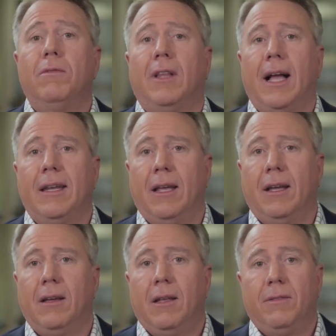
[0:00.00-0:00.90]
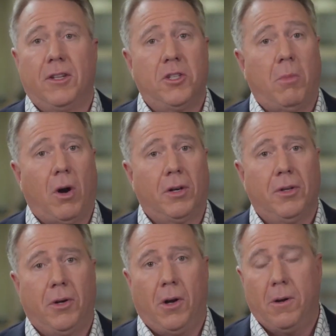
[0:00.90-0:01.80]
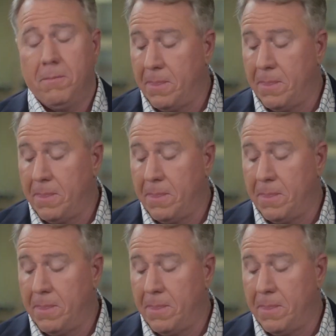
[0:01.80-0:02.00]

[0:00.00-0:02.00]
of lightning that sparked it all.